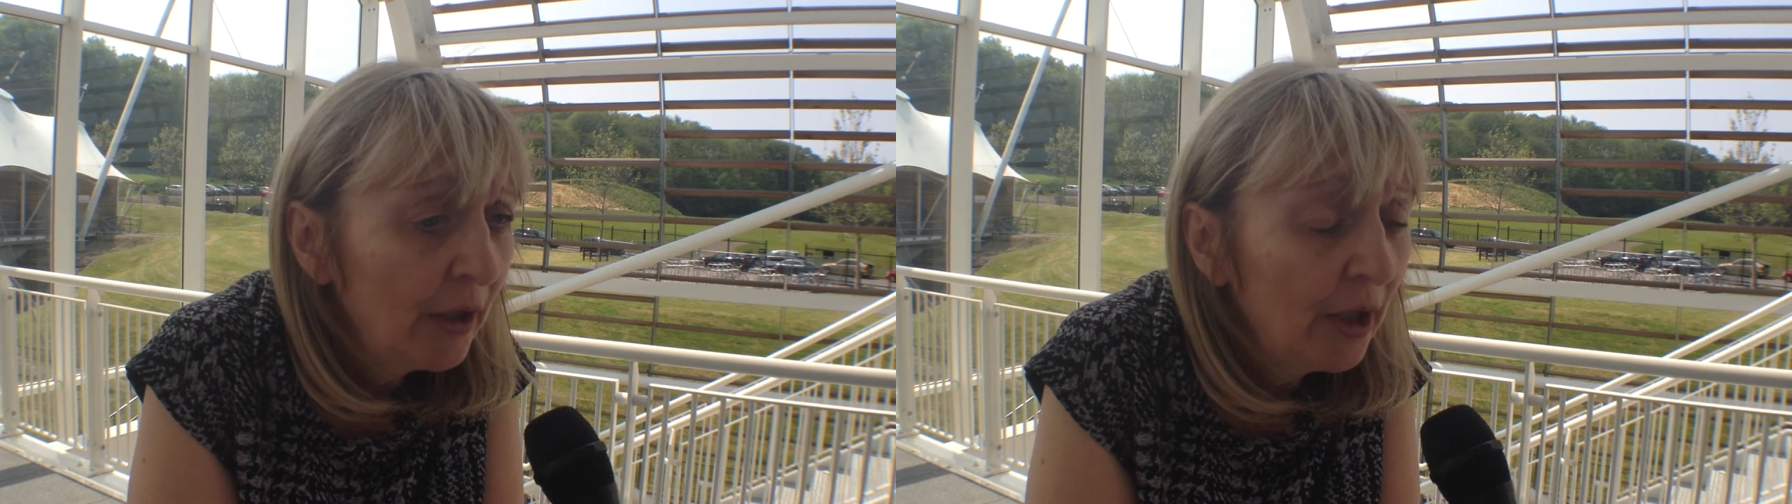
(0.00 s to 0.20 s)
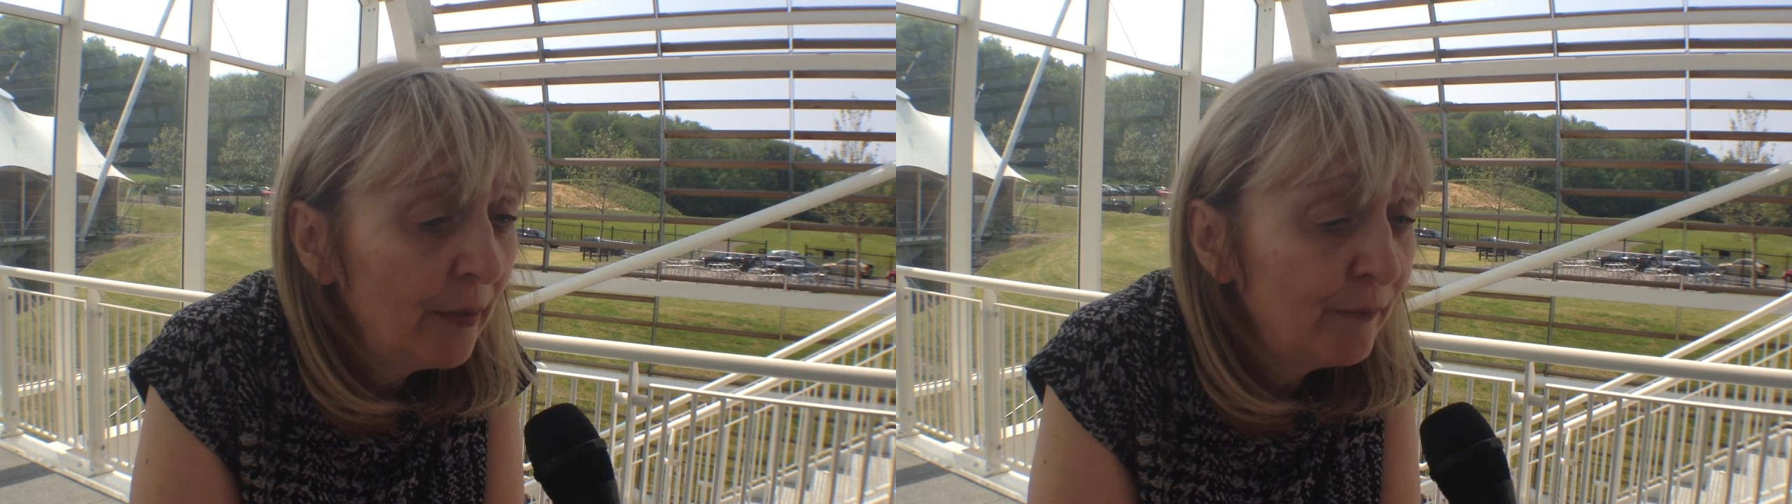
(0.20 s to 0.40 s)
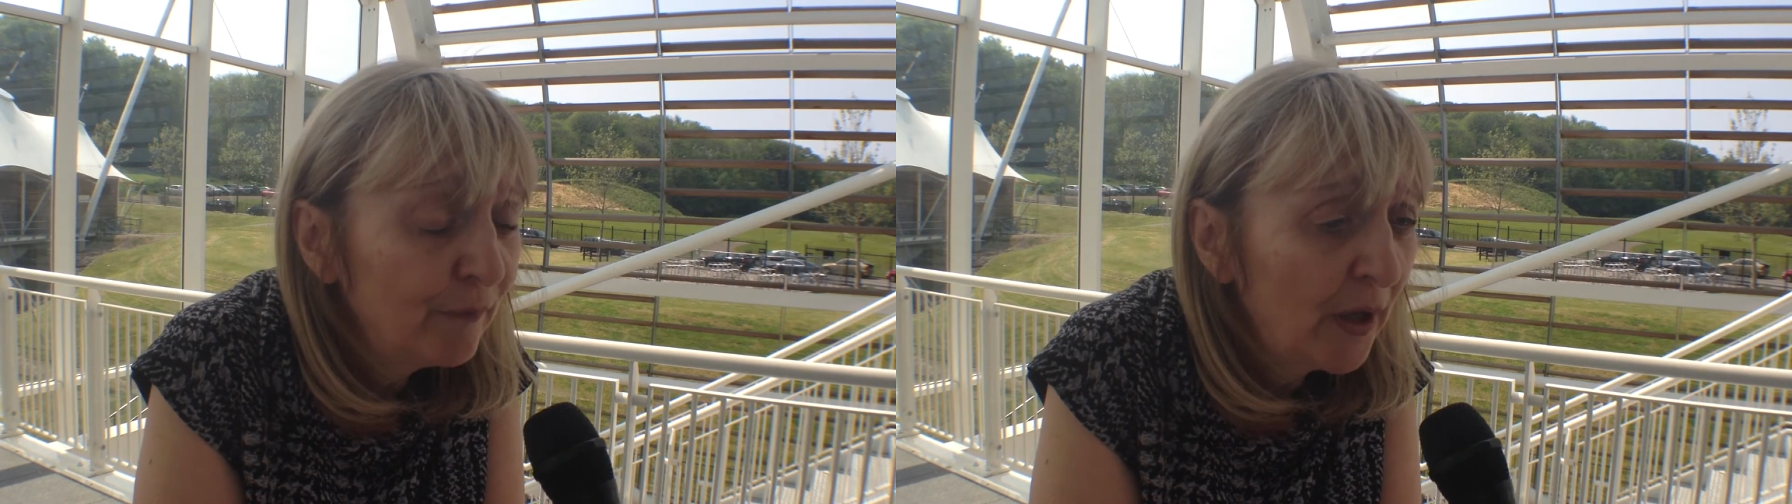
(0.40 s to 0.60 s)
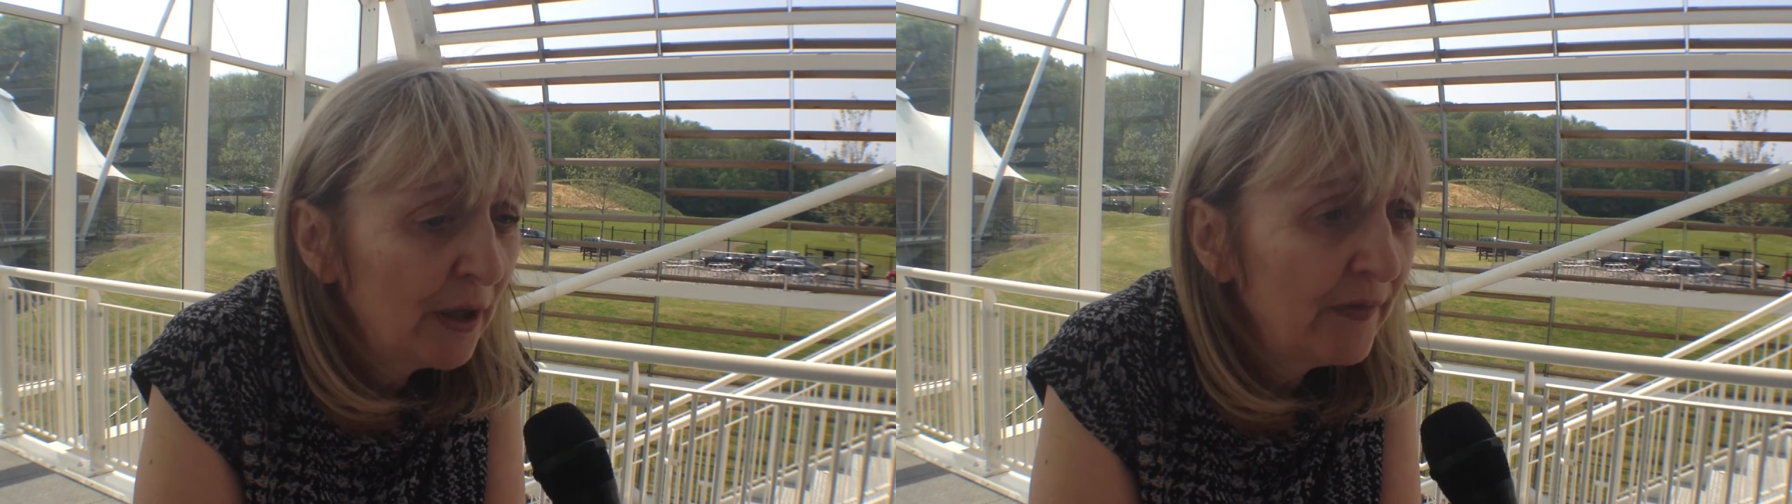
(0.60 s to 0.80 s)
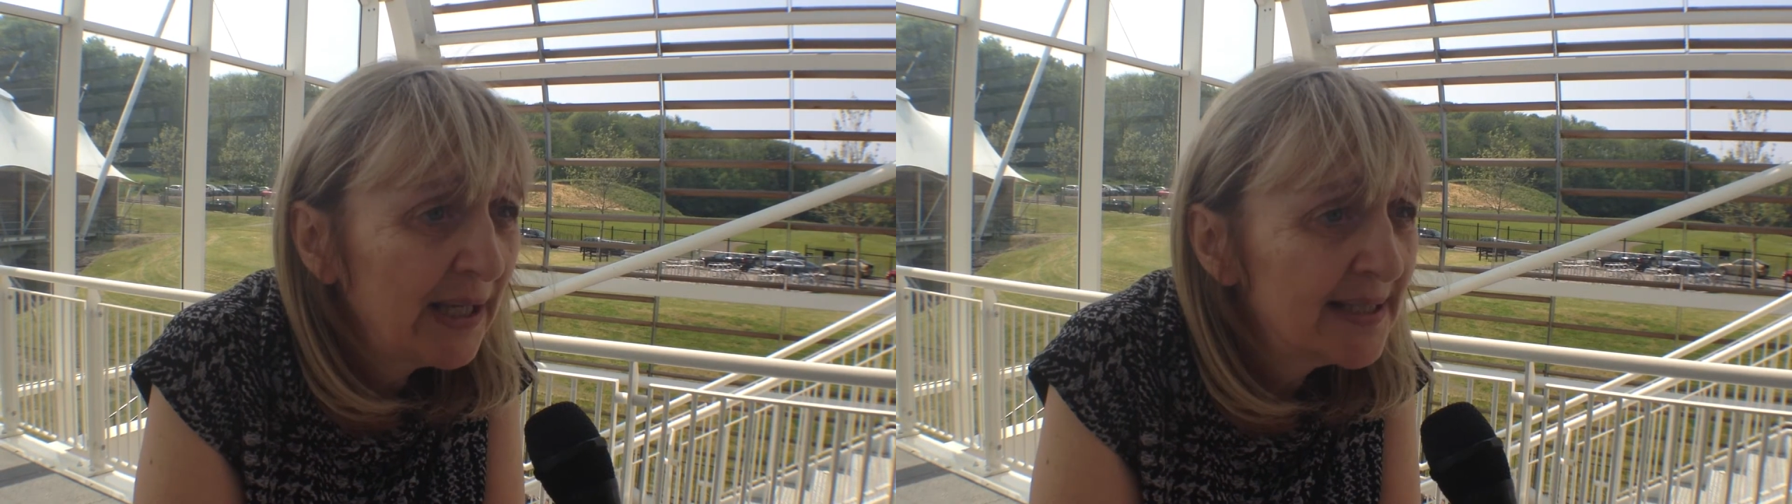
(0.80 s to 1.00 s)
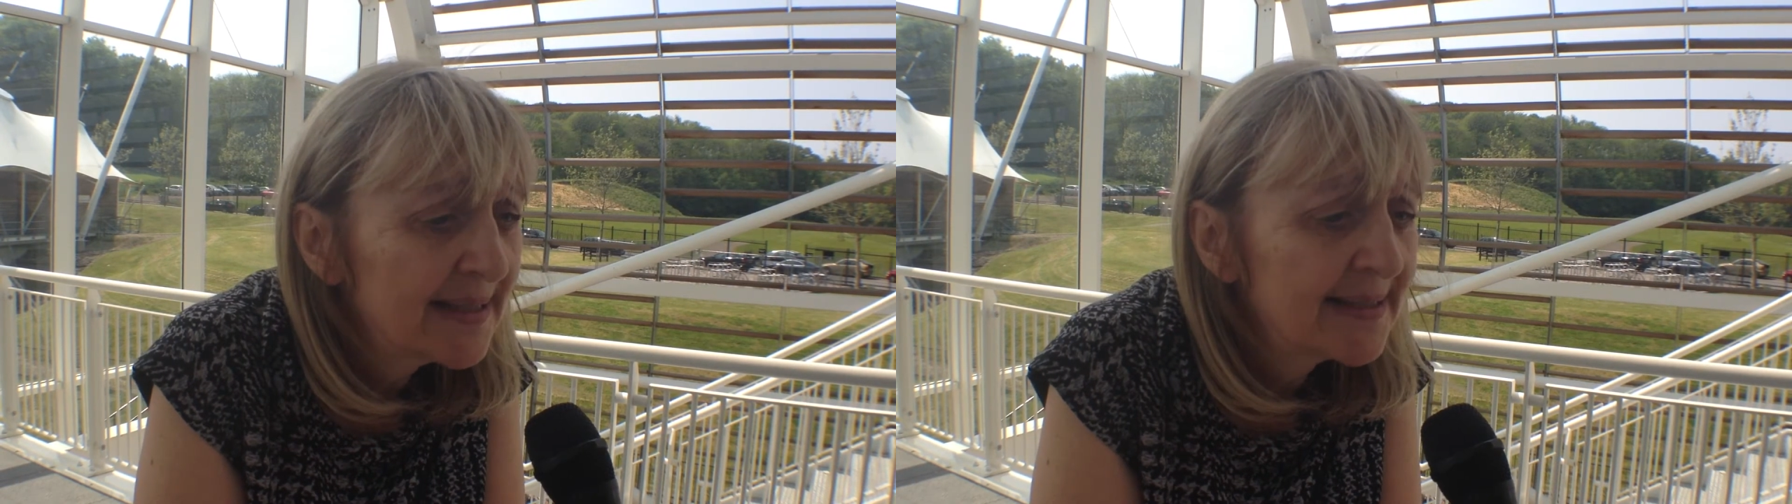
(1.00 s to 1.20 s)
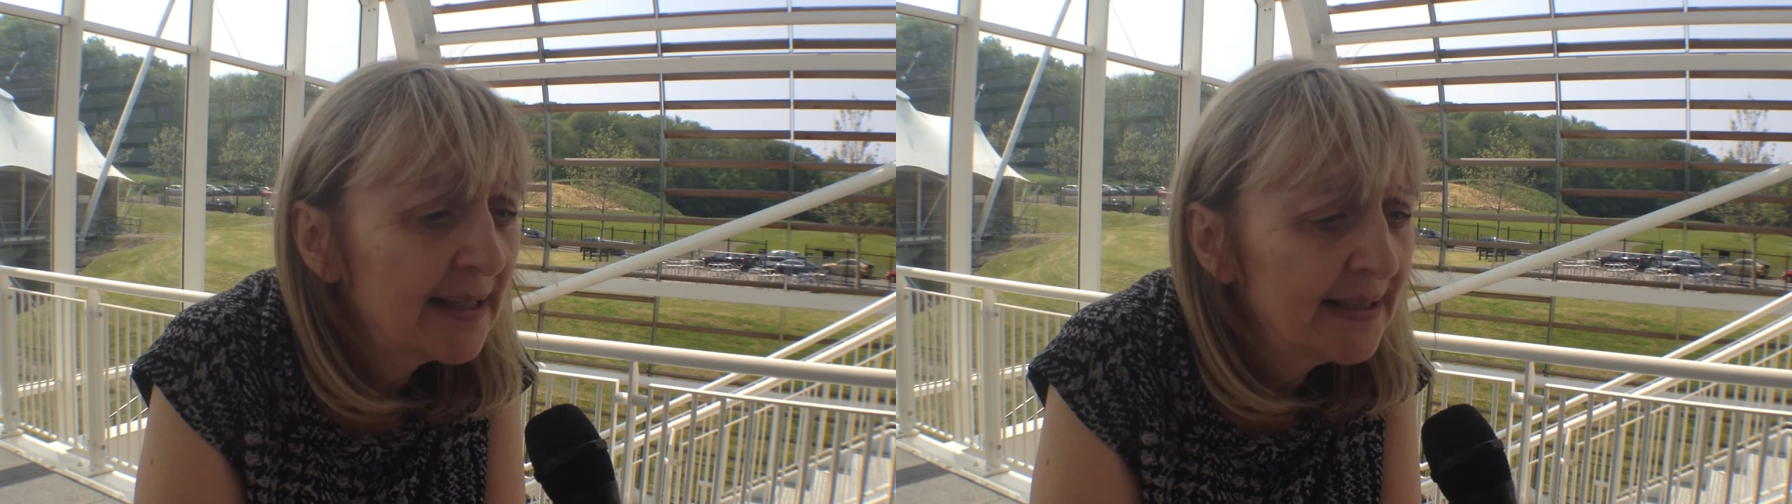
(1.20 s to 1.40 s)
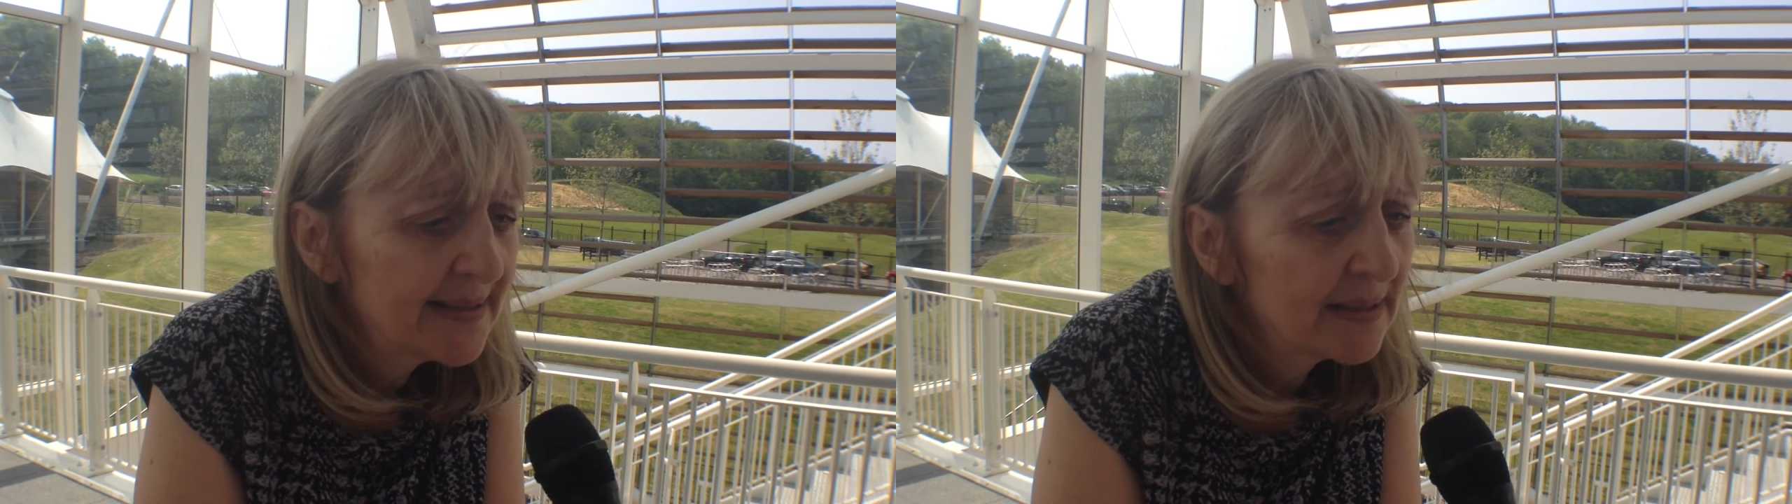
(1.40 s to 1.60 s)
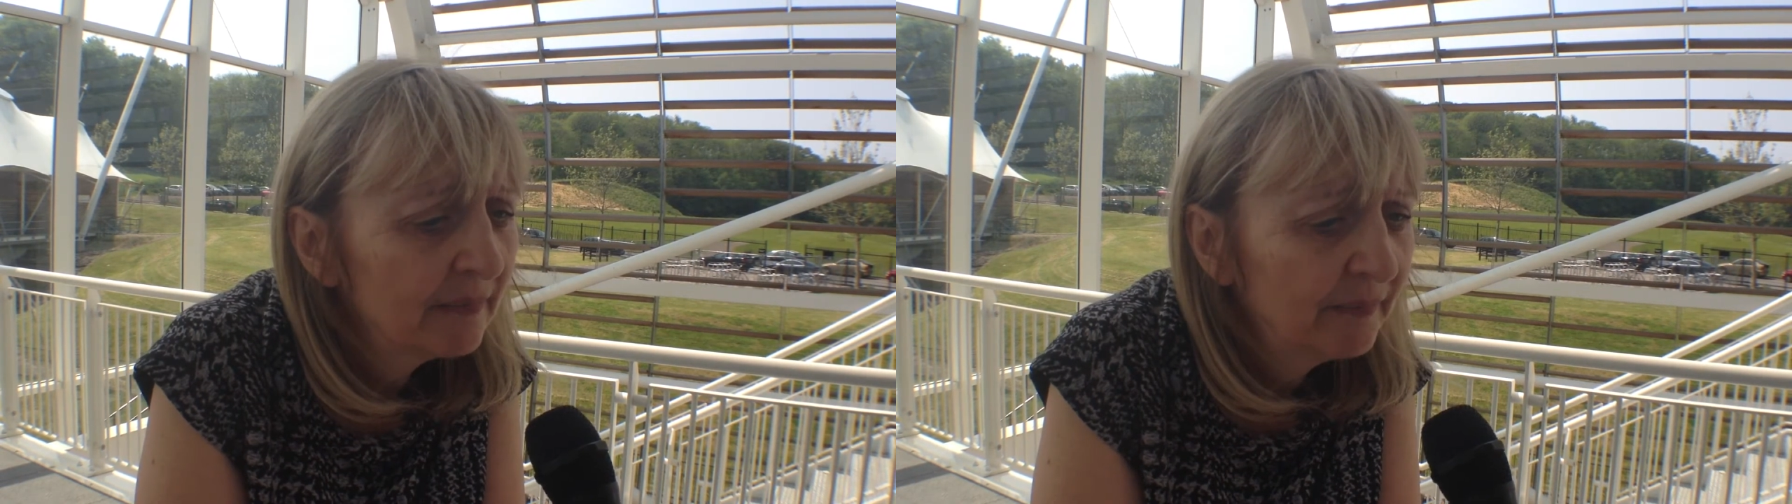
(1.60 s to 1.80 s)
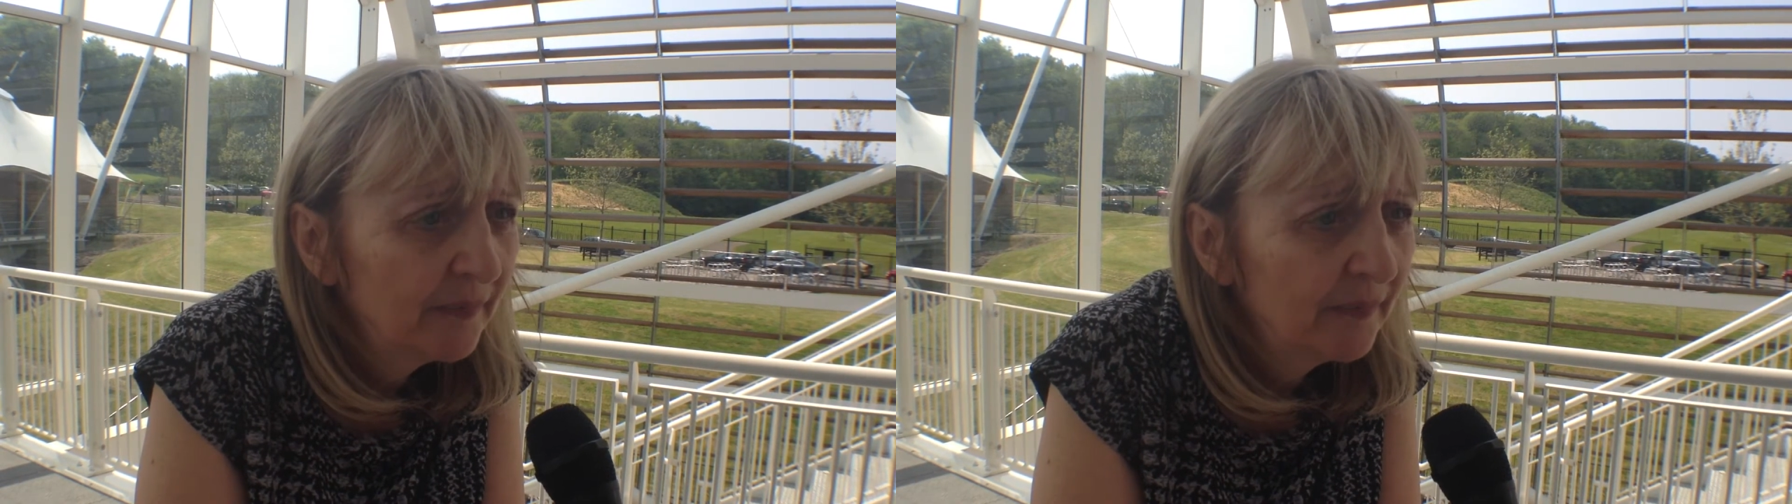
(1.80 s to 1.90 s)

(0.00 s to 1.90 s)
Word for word: um, five A to Cs,